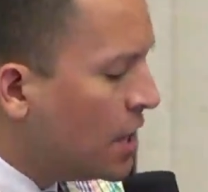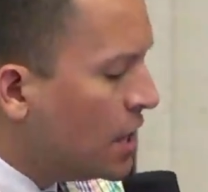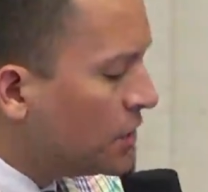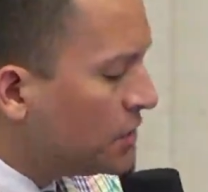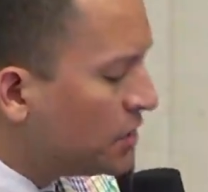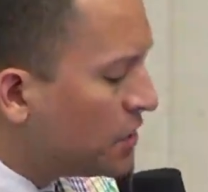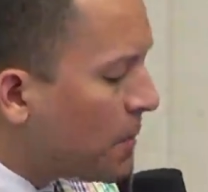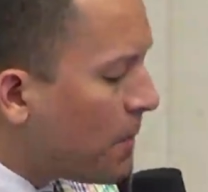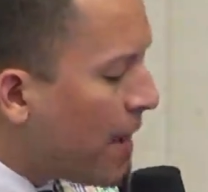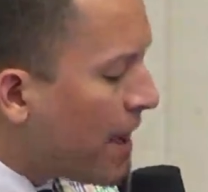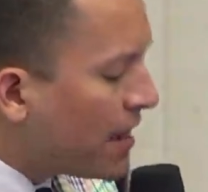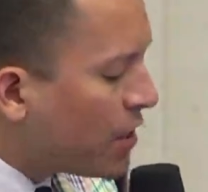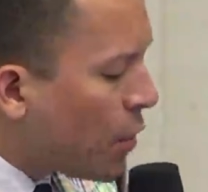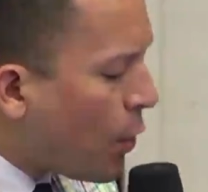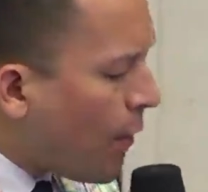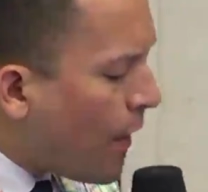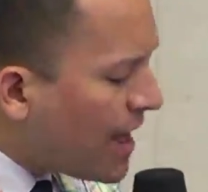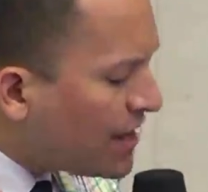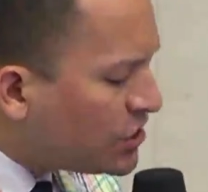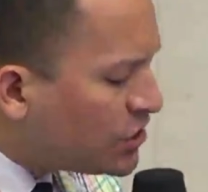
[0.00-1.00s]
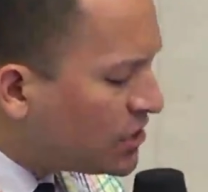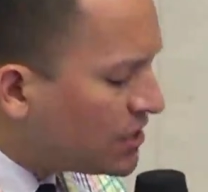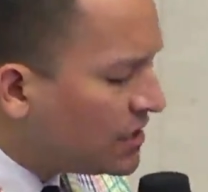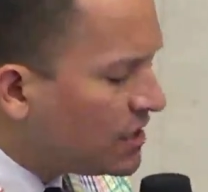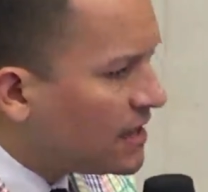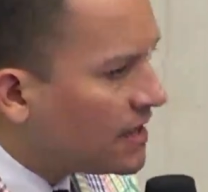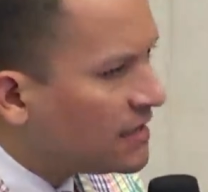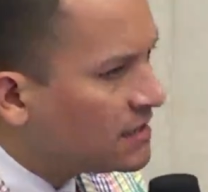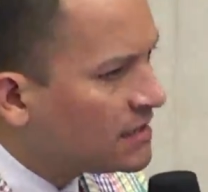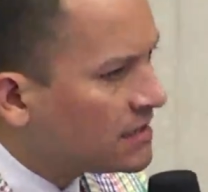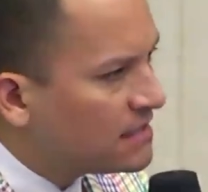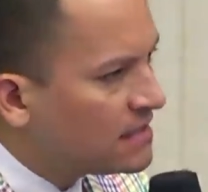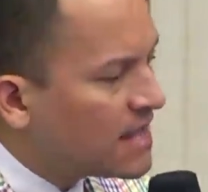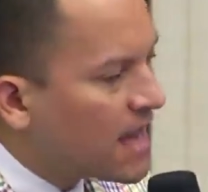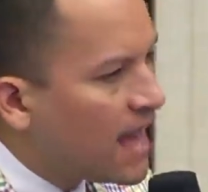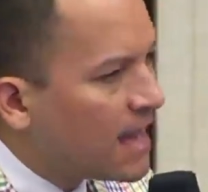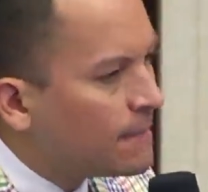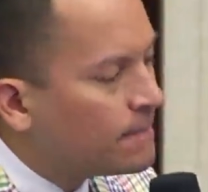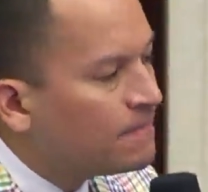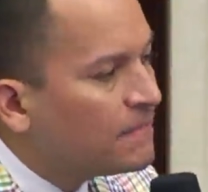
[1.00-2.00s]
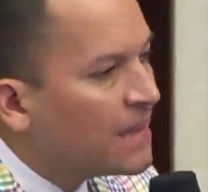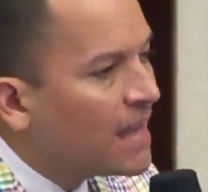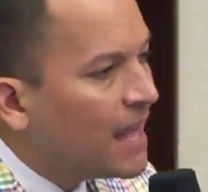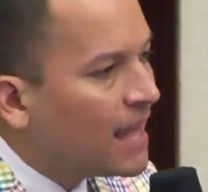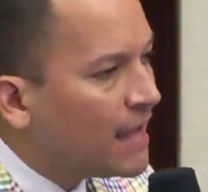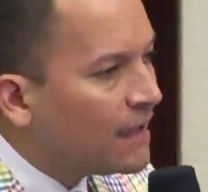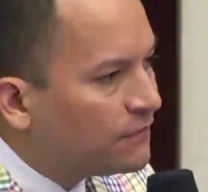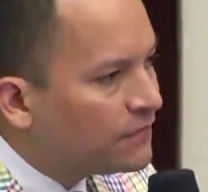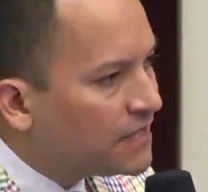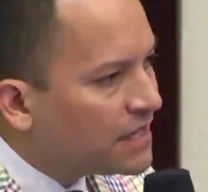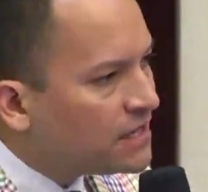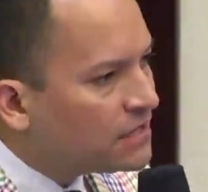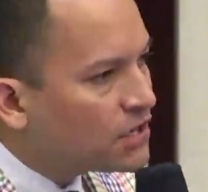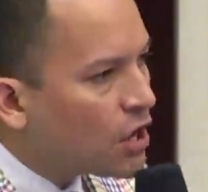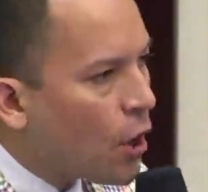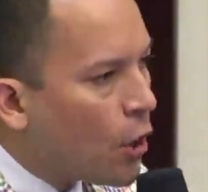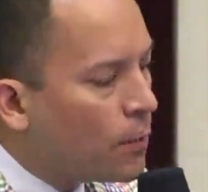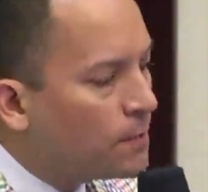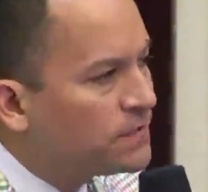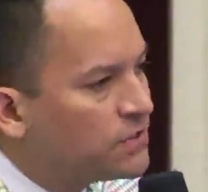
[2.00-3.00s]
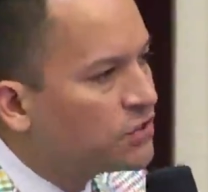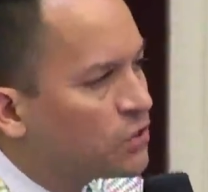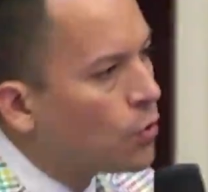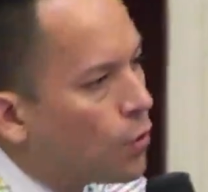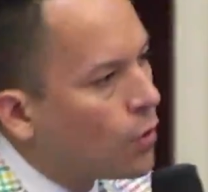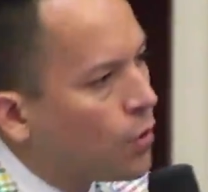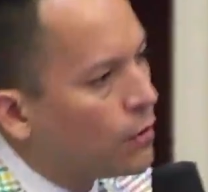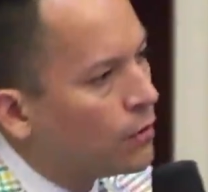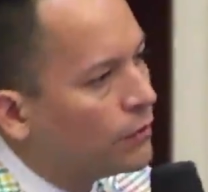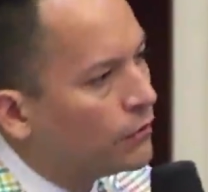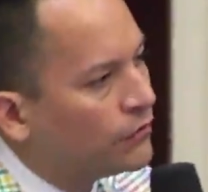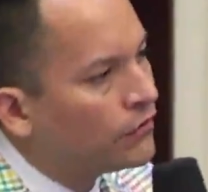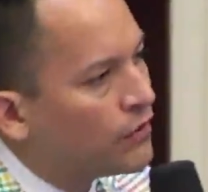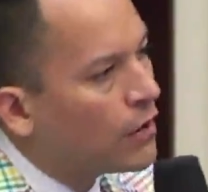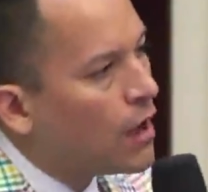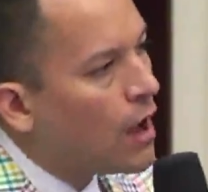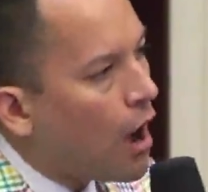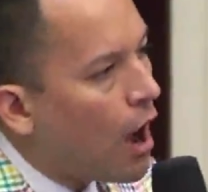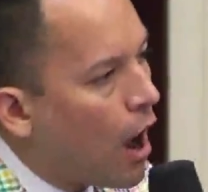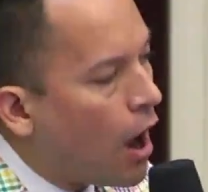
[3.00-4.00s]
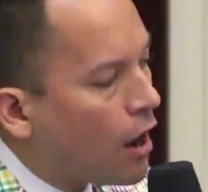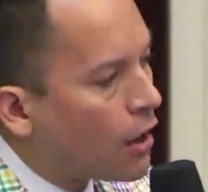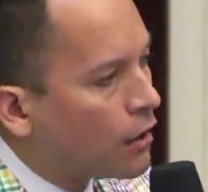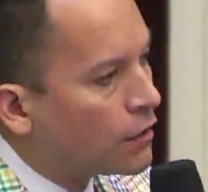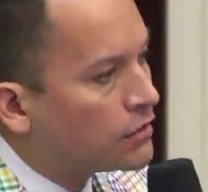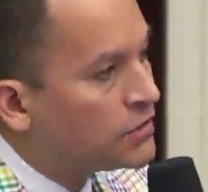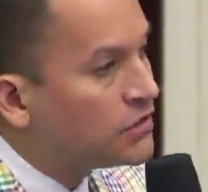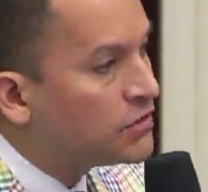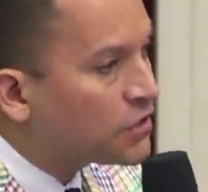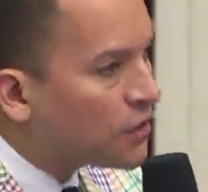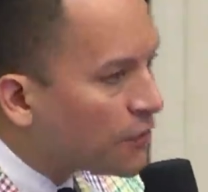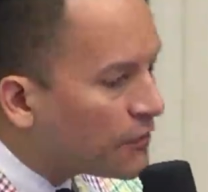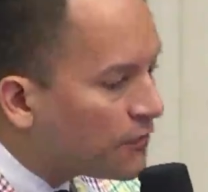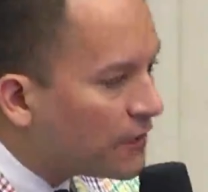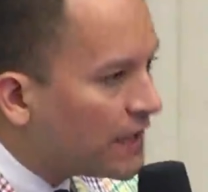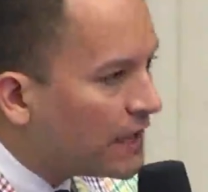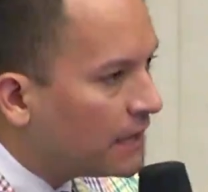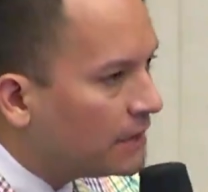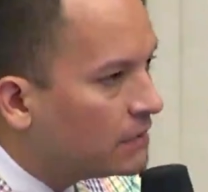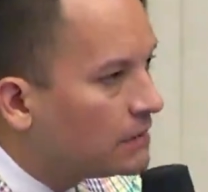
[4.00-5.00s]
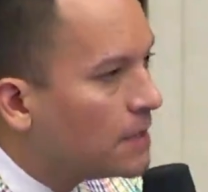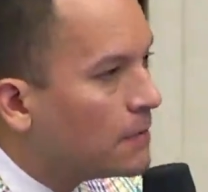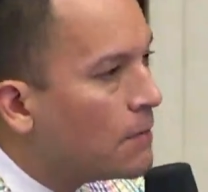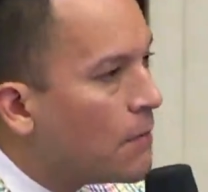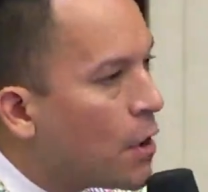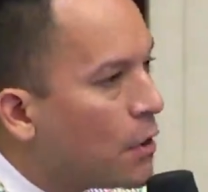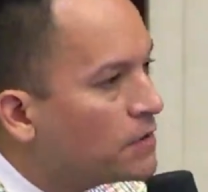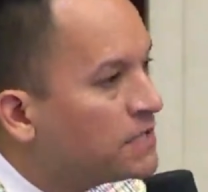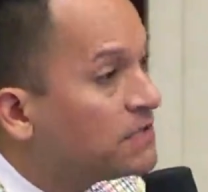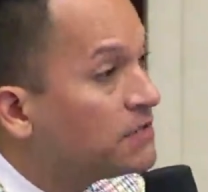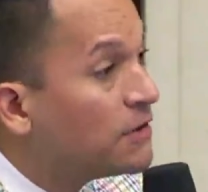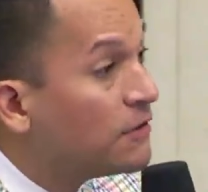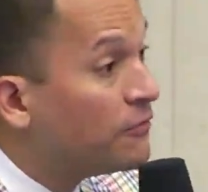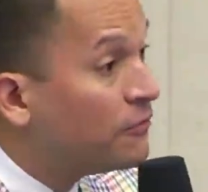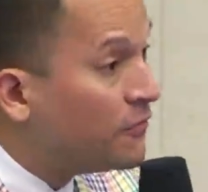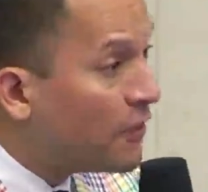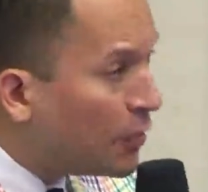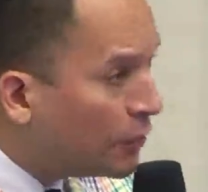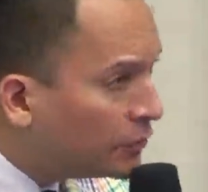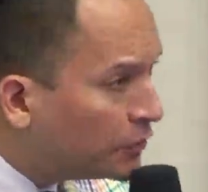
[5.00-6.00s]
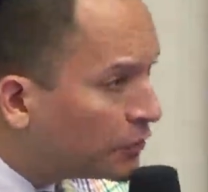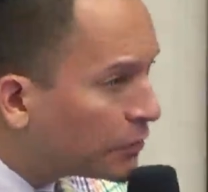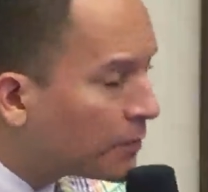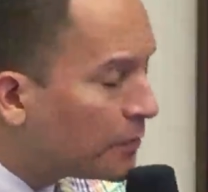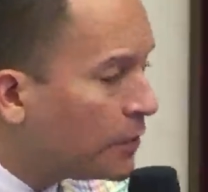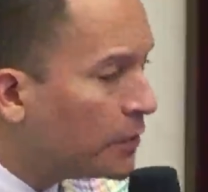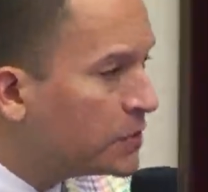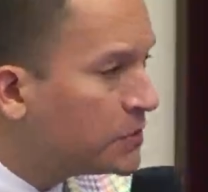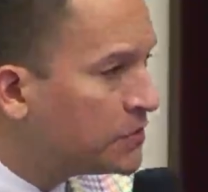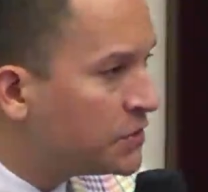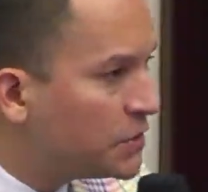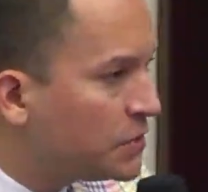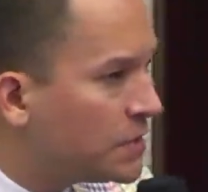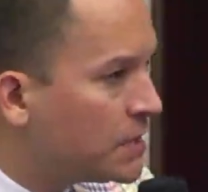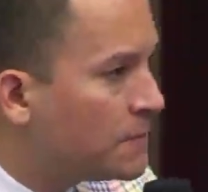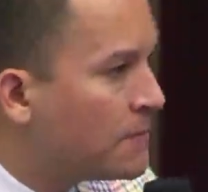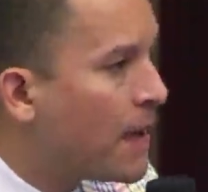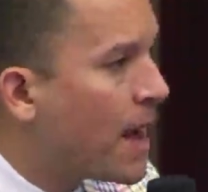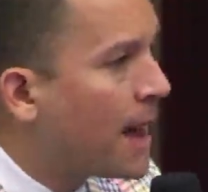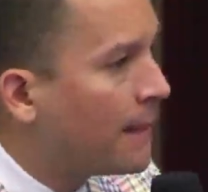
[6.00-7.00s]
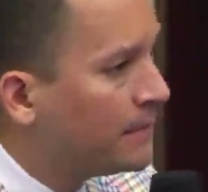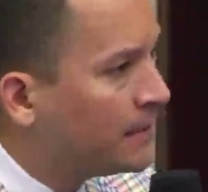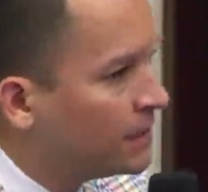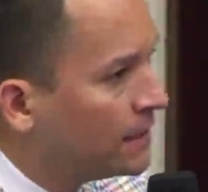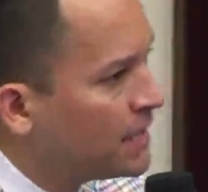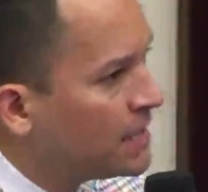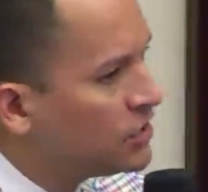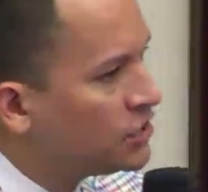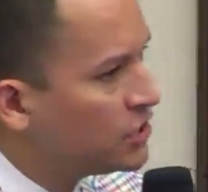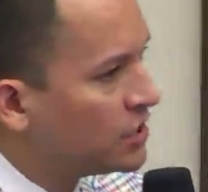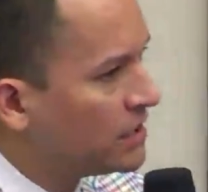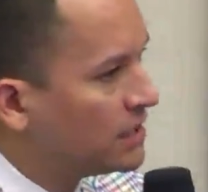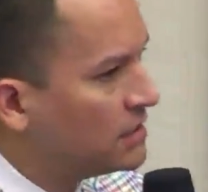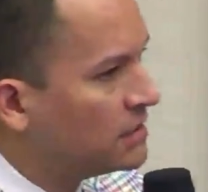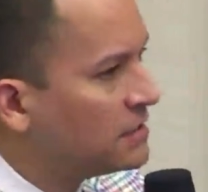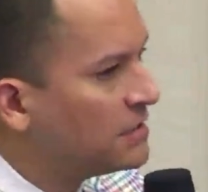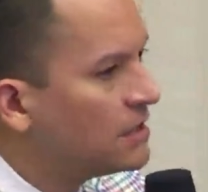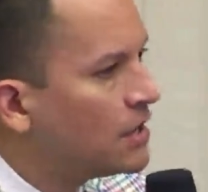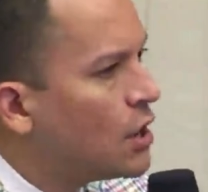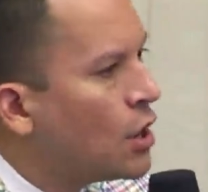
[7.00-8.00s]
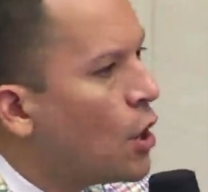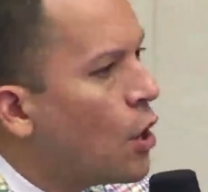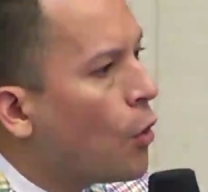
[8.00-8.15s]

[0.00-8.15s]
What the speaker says: So my question is that if these Hope schools are serving the most vulnerable student populations,